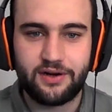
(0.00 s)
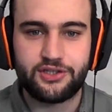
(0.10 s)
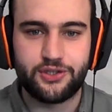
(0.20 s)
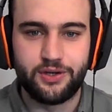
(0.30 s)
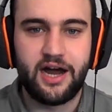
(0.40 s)

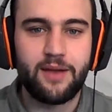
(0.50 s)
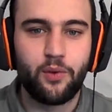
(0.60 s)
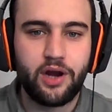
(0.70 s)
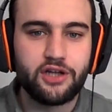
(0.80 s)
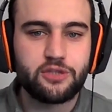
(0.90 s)
Crenshaw. I am
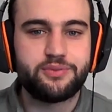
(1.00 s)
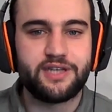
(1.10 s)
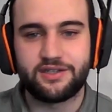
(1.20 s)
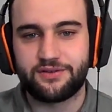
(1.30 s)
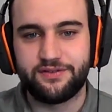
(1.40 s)

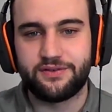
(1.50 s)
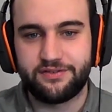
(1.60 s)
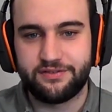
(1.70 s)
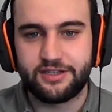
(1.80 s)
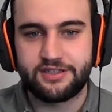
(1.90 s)
100%
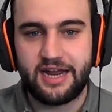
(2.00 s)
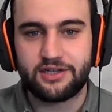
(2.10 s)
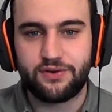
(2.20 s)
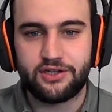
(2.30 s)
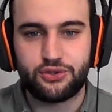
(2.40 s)
convinced that
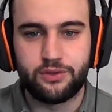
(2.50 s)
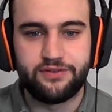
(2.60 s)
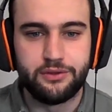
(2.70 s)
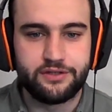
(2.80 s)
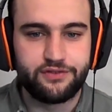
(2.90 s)
Dan Crenshaw
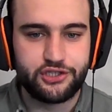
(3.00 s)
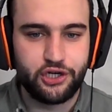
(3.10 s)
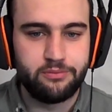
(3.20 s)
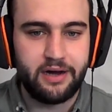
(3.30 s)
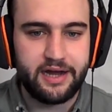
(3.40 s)
voted for
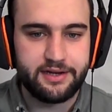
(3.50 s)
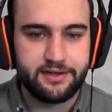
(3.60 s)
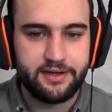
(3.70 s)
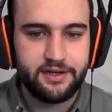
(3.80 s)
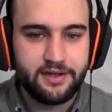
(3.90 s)
Joe Biden.
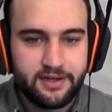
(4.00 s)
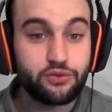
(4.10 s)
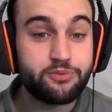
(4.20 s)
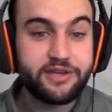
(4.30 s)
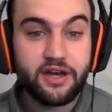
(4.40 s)
This
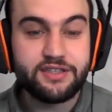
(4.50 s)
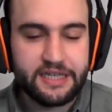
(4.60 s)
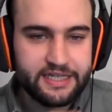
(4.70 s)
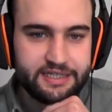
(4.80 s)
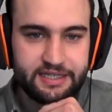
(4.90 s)
was because
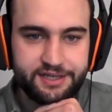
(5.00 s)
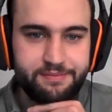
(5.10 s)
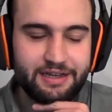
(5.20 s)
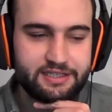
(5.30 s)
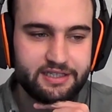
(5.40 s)
he
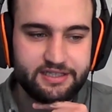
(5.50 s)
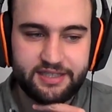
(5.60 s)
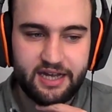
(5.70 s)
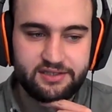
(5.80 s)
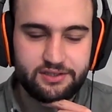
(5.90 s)
basically
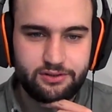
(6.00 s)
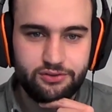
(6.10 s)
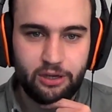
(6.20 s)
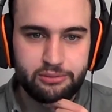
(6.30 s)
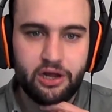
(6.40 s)
said
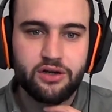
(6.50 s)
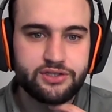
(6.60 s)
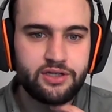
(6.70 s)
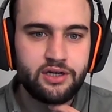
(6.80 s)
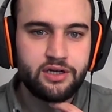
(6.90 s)
Trump's
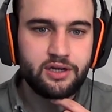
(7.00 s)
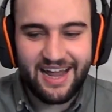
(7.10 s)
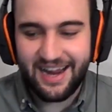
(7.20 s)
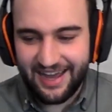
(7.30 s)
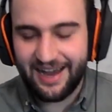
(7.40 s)
lost.
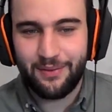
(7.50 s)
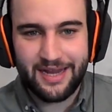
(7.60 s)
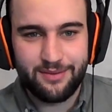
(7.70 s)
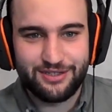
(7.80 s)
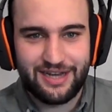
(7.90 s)
Yeah. When
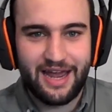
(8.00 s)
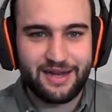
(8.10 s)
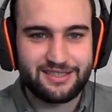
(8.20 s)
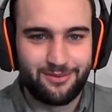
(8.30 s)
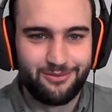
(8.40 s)
he was
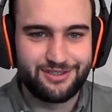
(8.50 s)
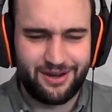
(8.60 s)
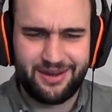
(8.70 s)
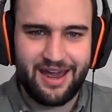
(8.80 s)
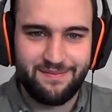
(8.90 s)
like, someone was
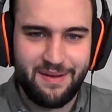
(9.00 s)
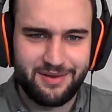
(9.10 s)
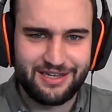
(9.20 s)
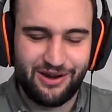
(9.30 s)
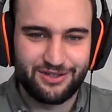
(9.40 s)
like, okay,
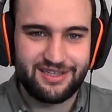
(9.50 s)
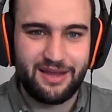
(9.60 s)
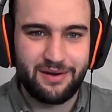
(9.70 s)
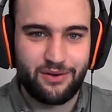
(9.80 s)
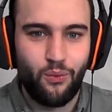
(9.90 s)
maybe he's lost, and
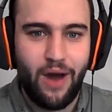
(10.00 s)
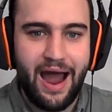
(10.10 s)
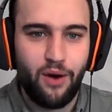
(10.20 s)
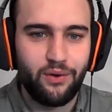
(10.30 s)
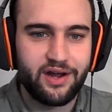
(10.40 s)
they were like,
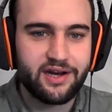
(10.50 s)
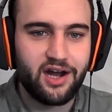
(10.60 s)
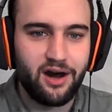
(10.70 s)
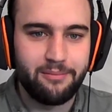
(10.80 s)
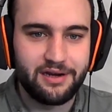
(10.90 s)
wow, can't.